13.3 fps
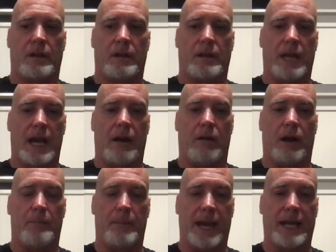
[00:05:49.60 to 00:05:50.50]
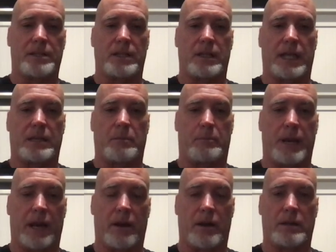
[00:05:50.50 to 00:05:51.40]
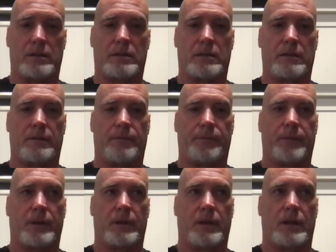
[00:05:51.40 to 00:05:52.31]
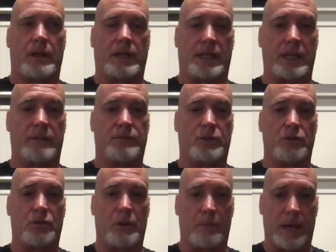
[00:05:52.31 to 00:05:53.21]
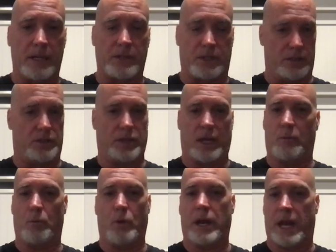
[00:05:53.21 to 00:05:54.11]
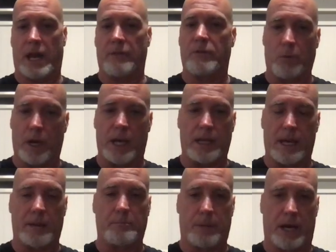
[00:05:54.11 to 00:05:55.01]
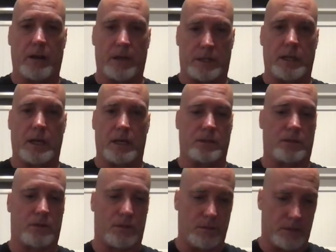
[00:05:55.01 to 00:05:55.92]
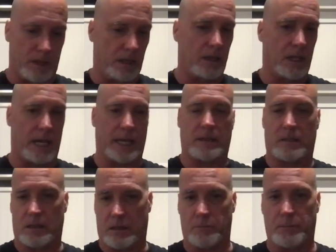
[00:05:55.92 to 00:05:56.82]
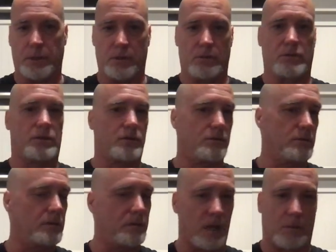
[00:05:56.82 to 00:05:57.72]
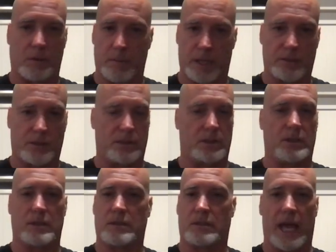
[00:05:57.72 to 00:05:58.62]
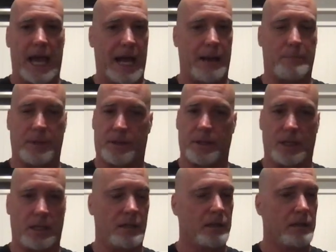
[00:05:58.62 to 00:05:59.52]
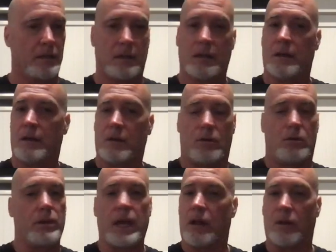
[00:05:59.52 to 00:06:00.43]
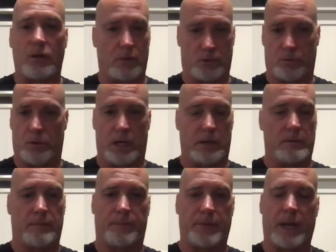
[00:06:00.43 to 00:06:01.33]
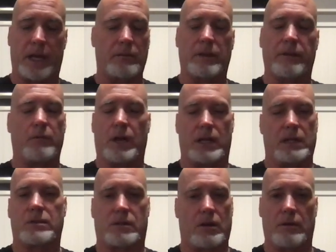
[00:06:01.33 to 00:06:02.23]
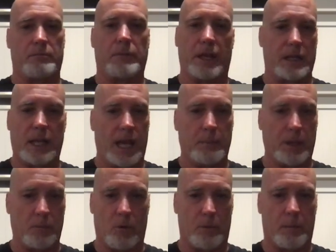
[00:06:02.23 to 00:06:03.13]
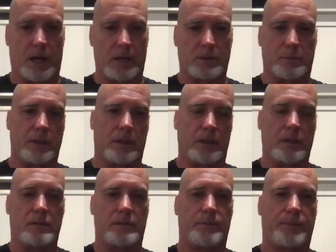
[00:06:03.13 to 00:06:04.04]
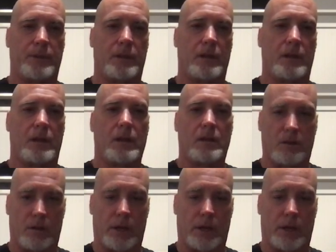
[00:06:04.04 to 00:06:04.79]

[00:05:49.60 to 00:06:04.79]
Now, imagine that the parent gives you the message in whatever way that parent does. Neglect, abuse, double messages, apathy, who the hell knows what. I don't even want to start naming more possibilities. You